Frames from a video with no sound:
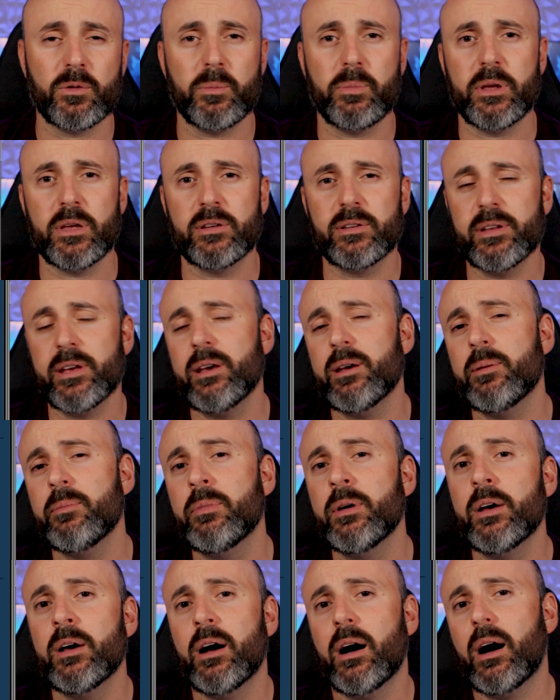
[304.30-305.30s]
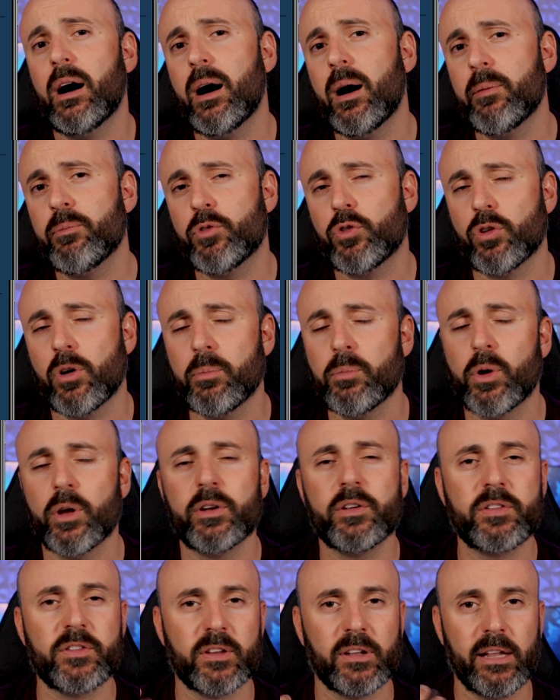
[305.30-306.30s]
to be dim, so I'm
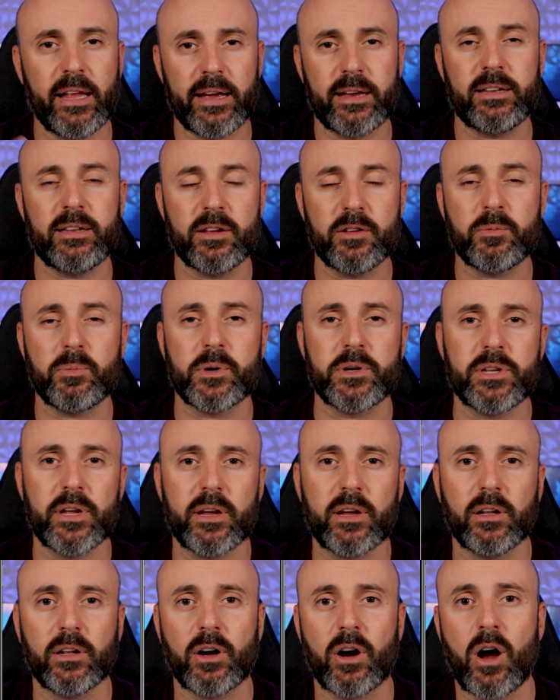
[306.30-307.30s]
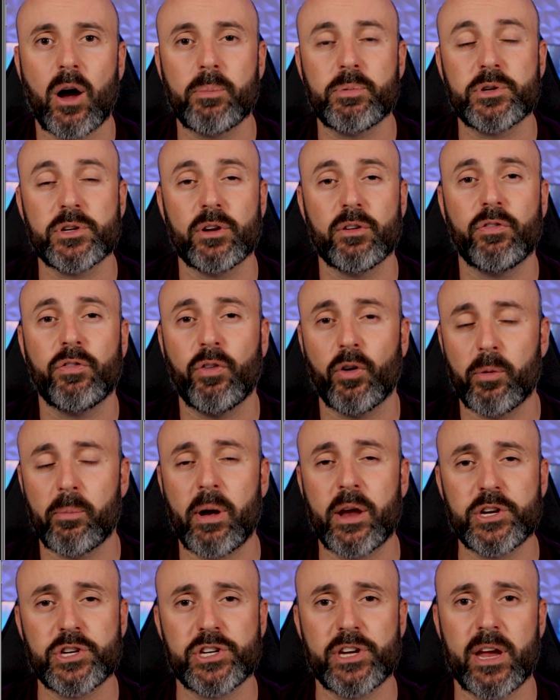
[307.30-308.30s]
gonna select this particular option for
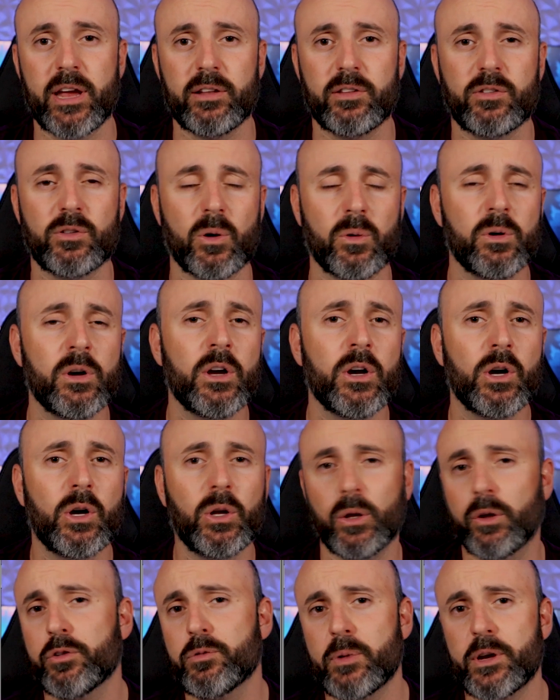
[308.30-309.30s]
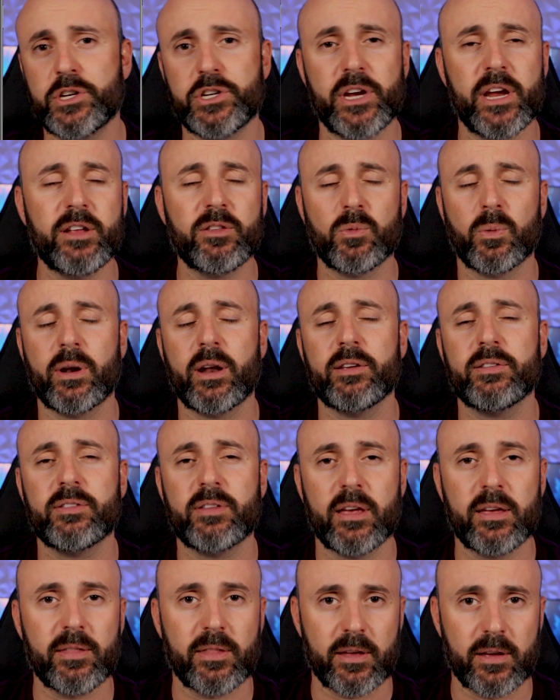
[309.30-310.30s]
my shade. So close my shades when I
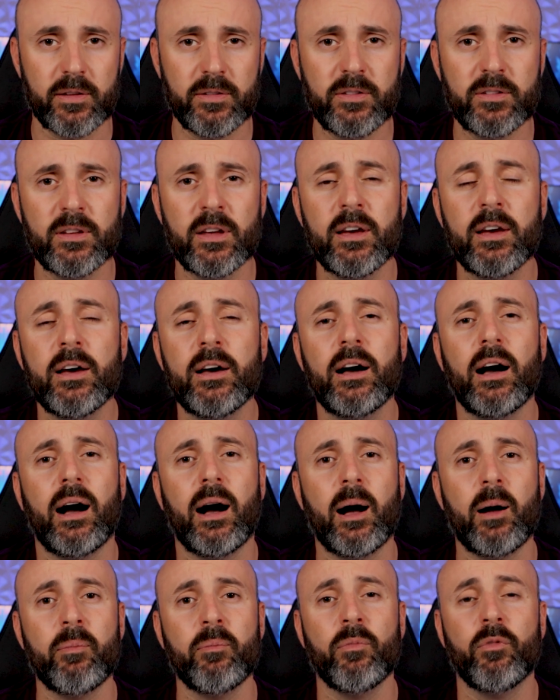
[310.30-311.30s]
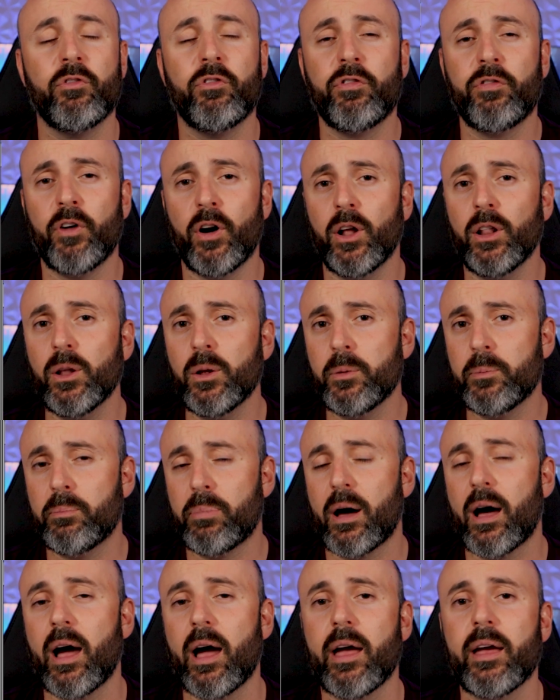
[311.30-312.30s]
say this, followed
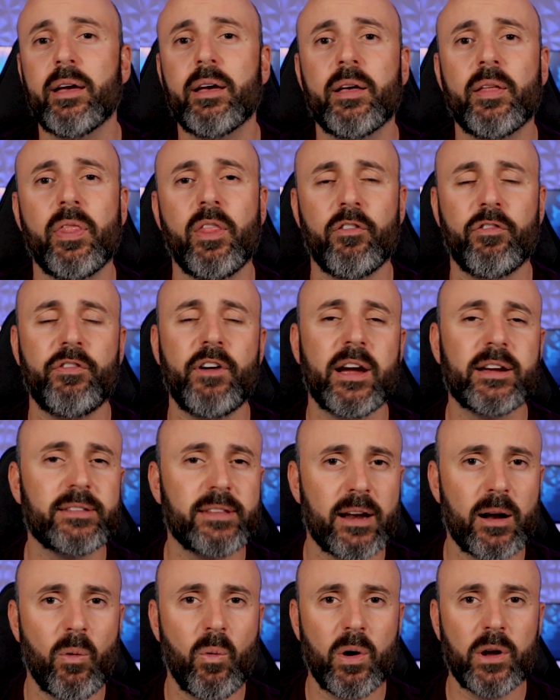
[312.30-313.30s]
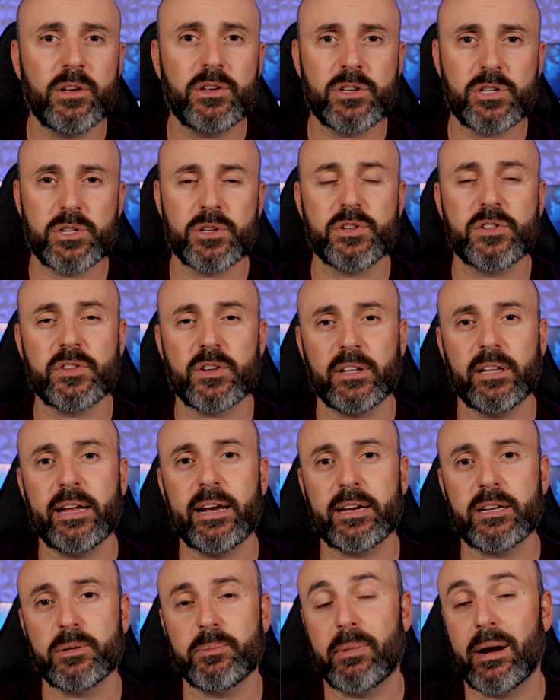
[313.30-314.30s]
by the fact that I want to
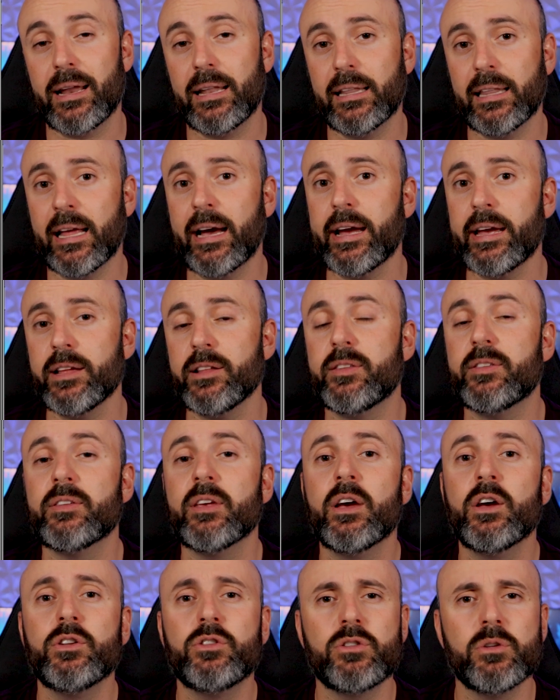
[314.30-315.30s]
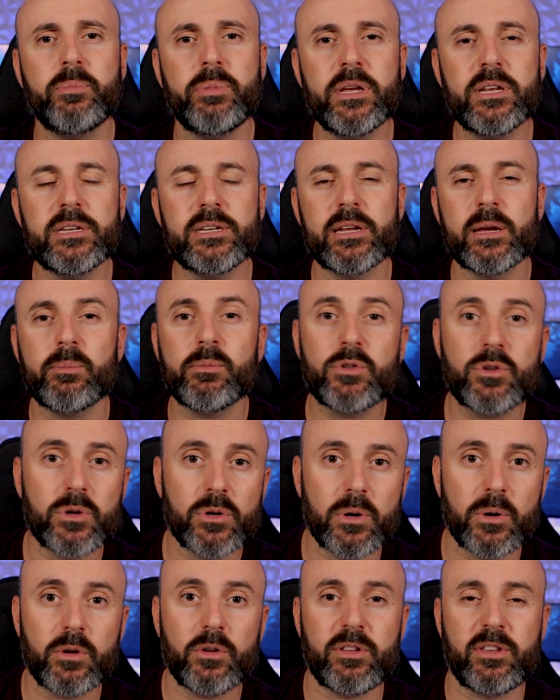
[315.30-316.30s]
select my lights to be dimmed
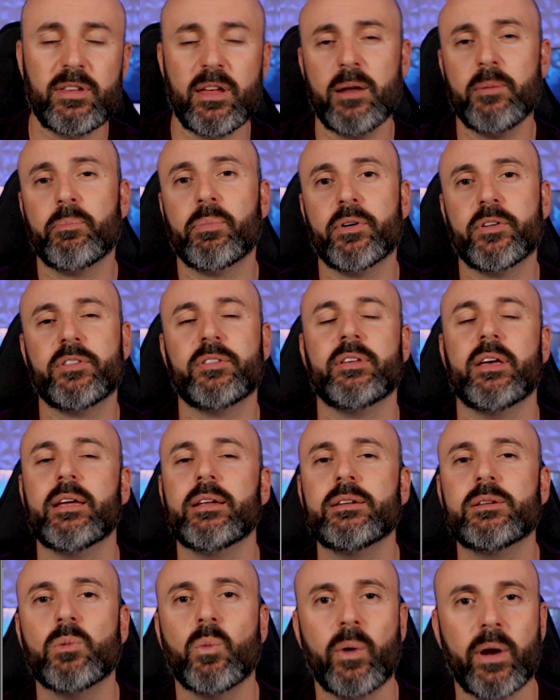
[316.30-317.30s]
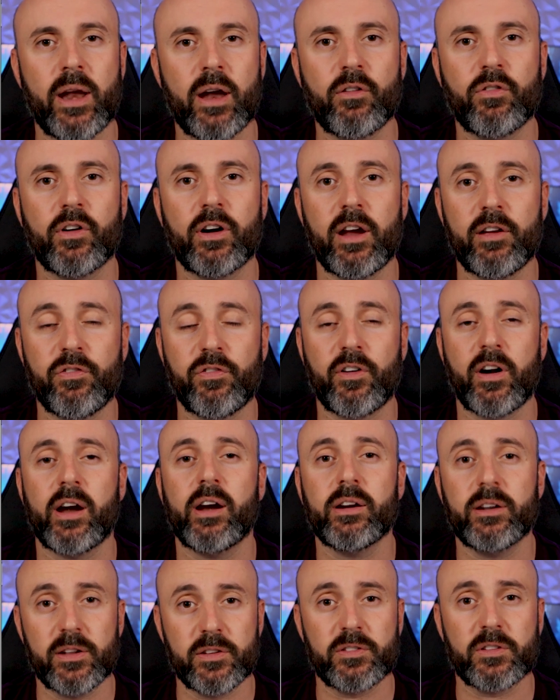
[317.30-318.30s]
to 10% whenever I
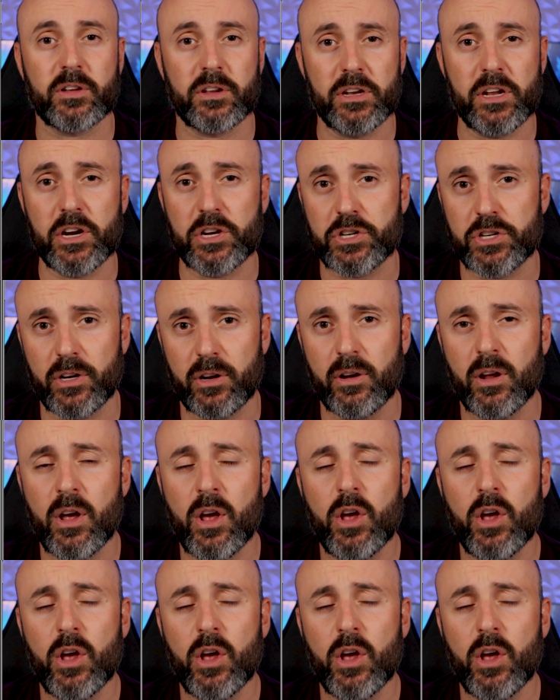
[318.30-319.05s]
fire this condition.